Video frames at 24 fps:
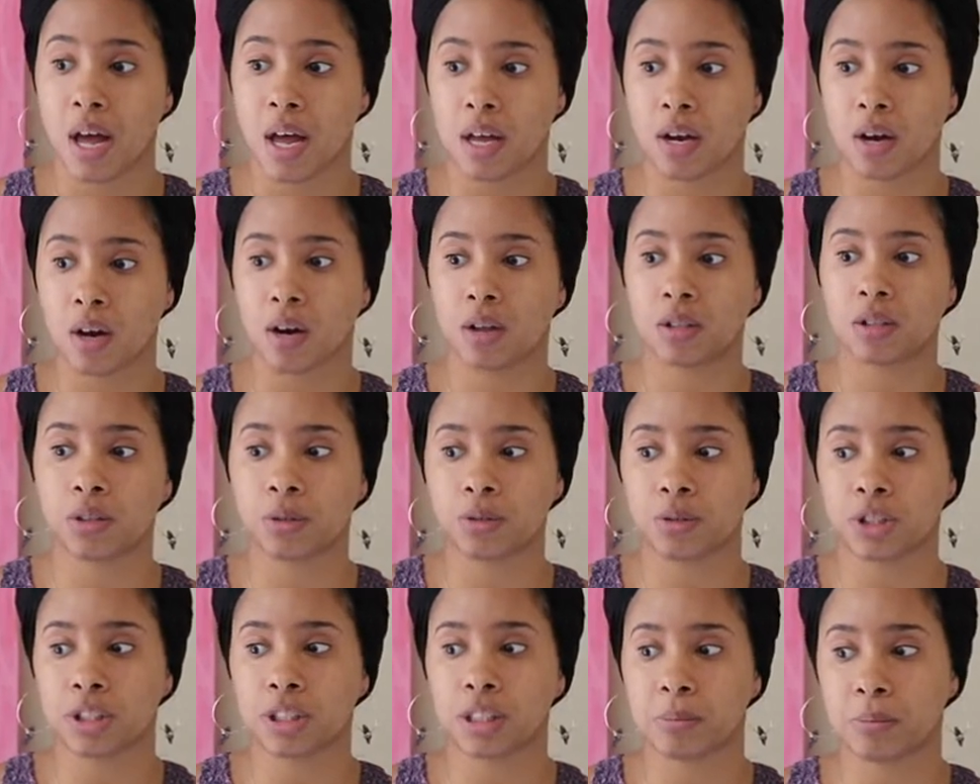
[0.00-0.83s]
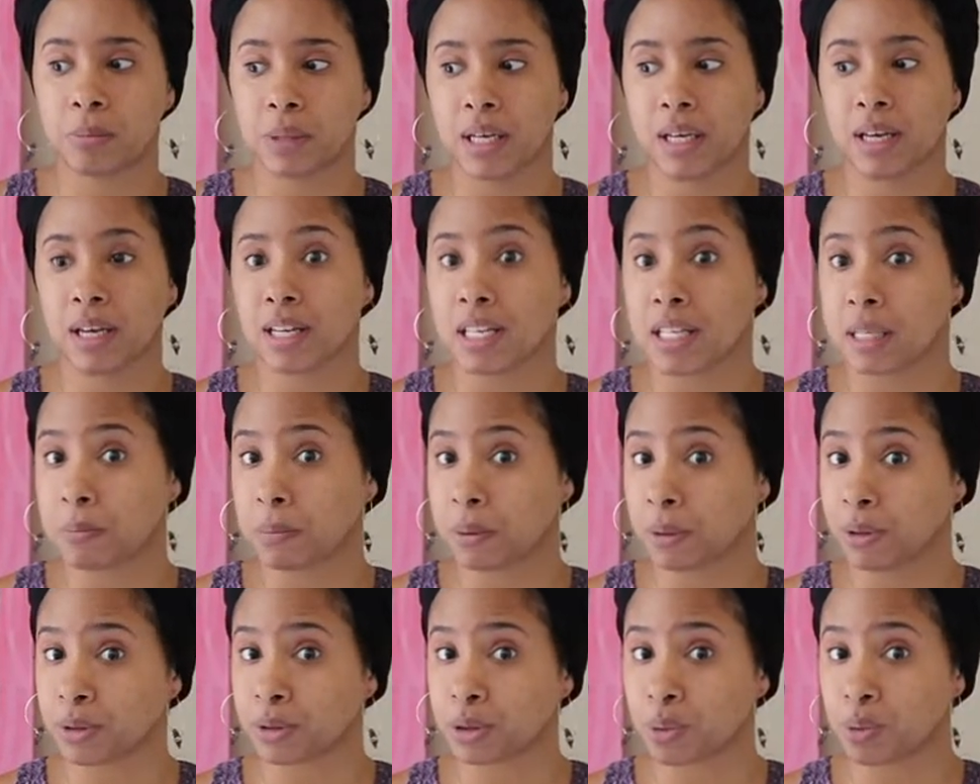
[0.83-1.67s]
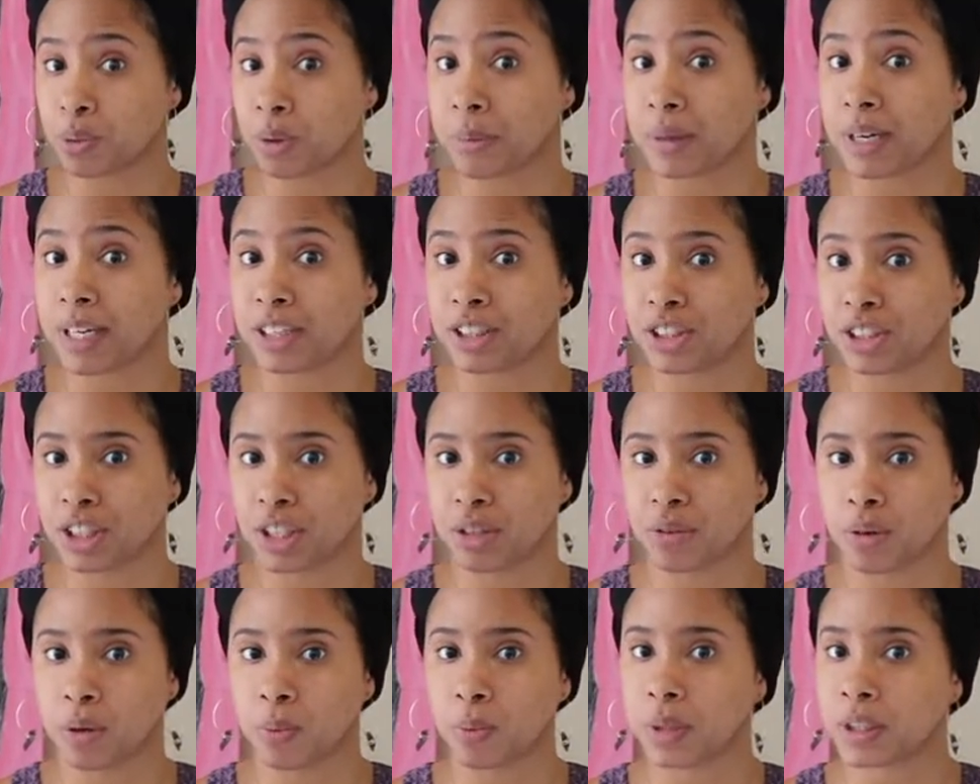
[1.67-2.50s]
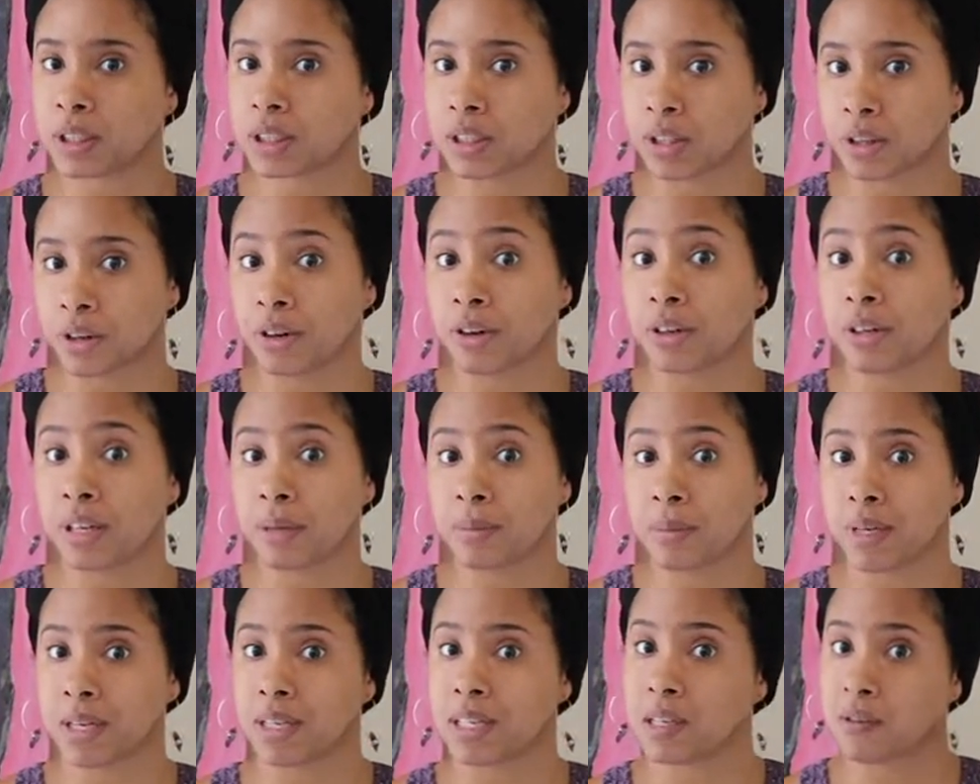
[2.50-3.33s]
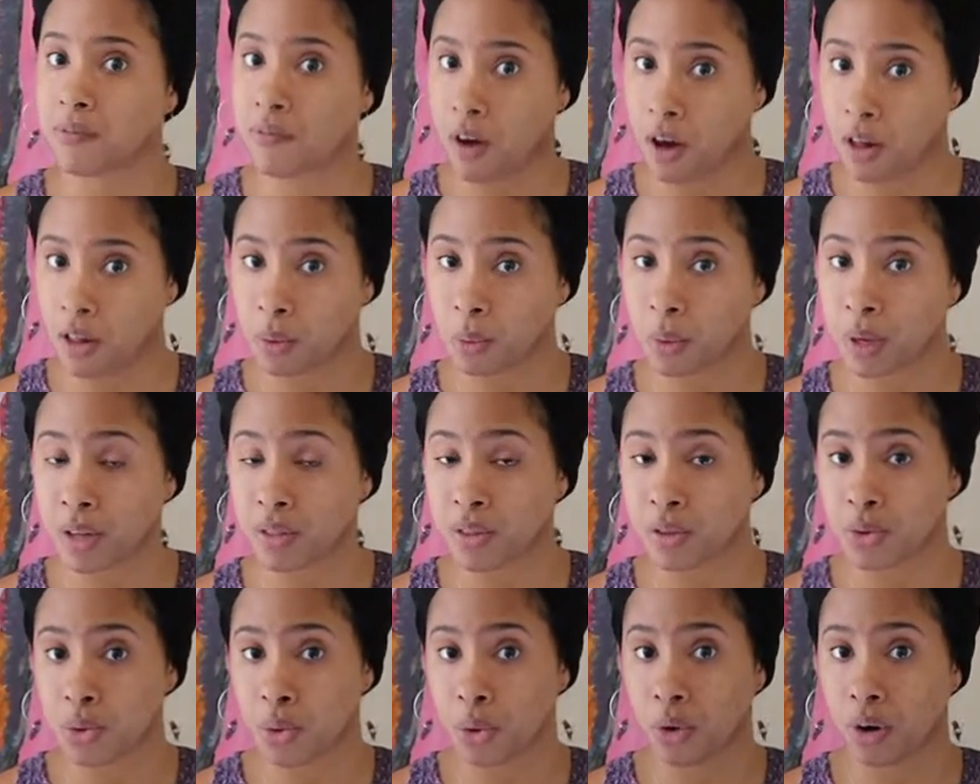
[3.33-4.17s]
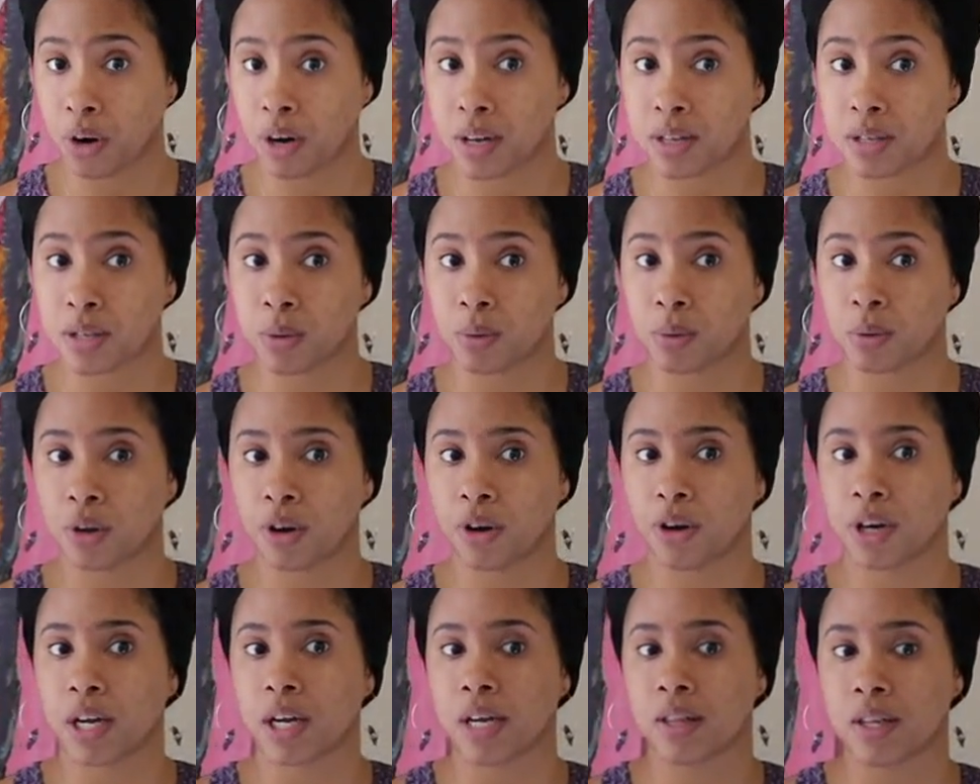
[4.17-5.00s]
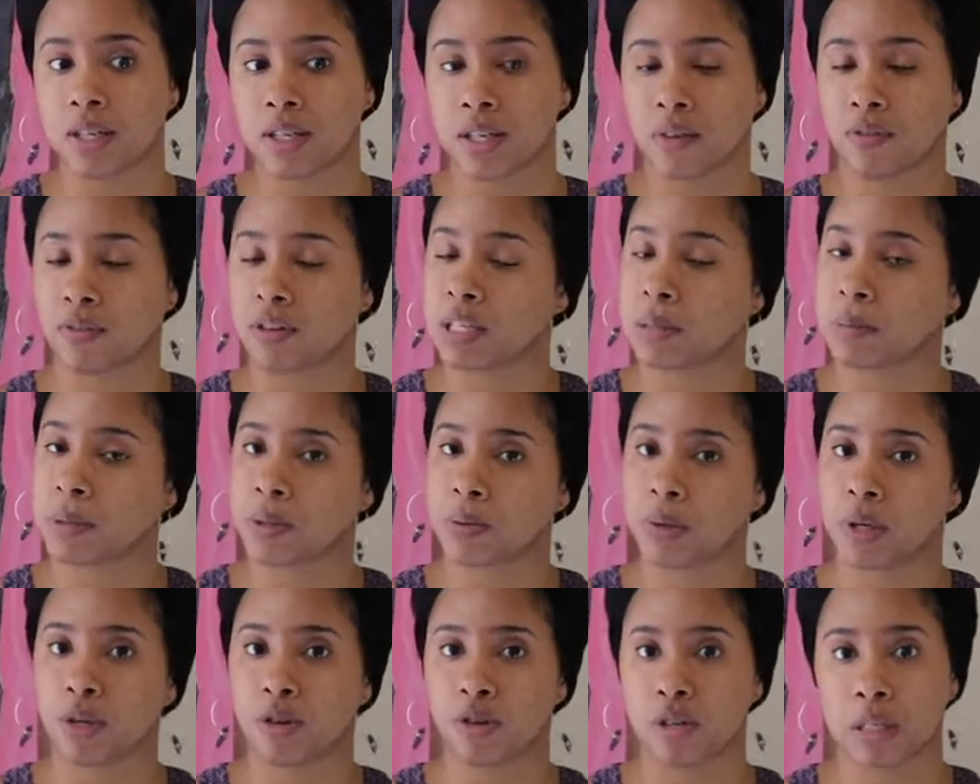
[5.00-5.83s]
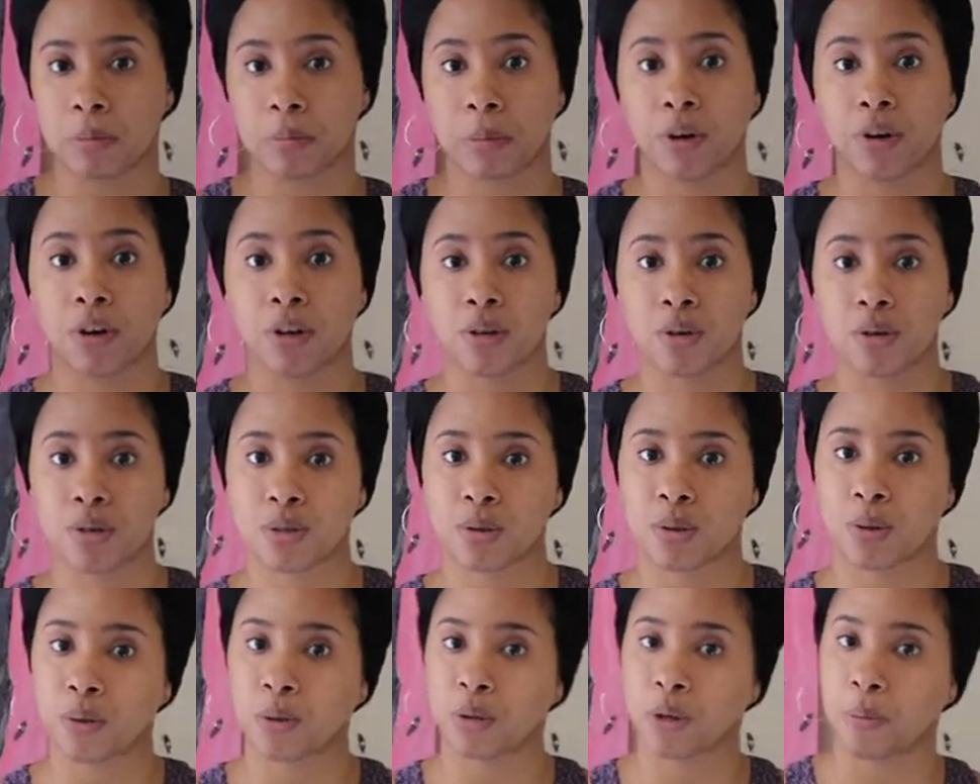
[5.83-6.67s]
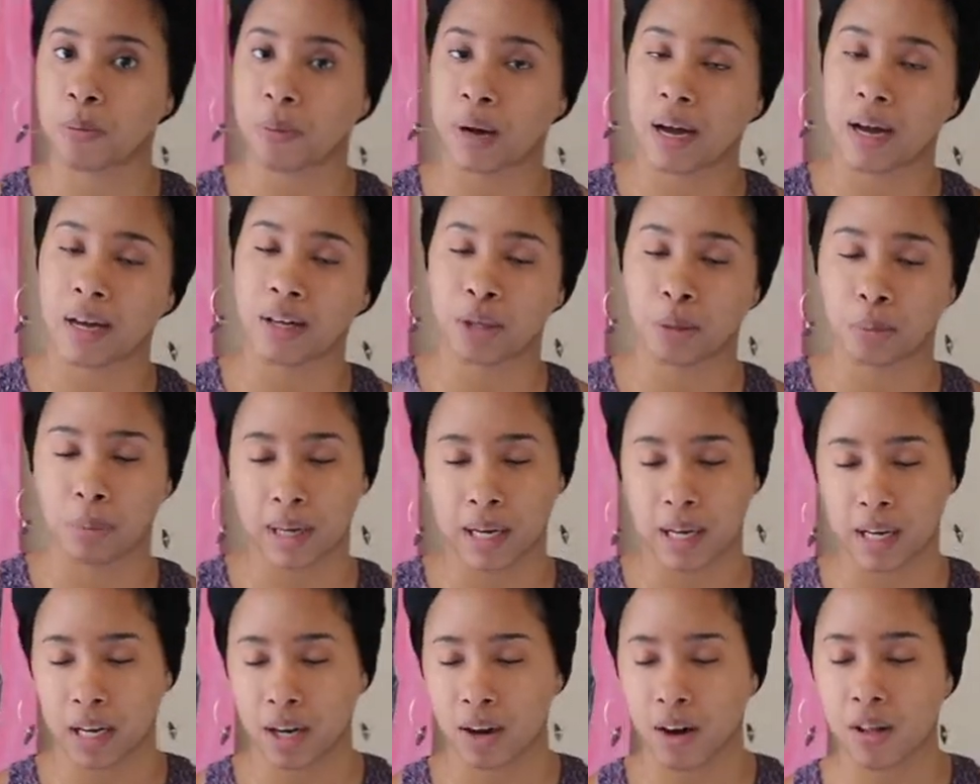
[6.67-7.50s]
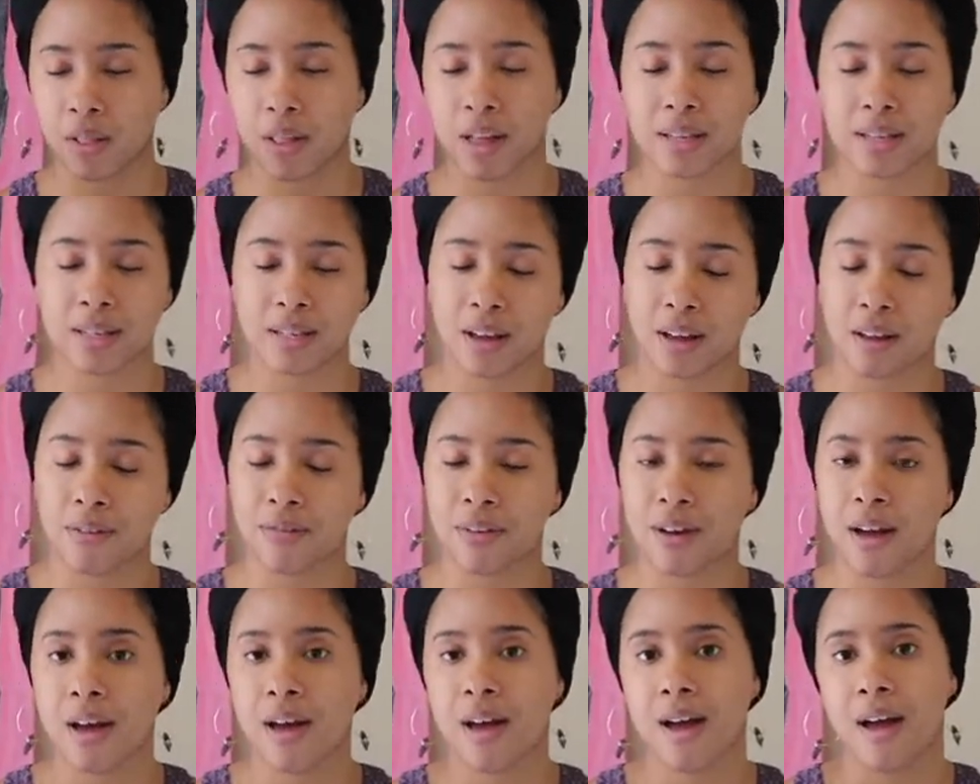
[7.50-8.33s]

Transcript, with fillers: And also just being a spiritual woman in general, which literally means following the Torah. So learning the difference between your spirit, your soul, your mind, your body, all that stuff,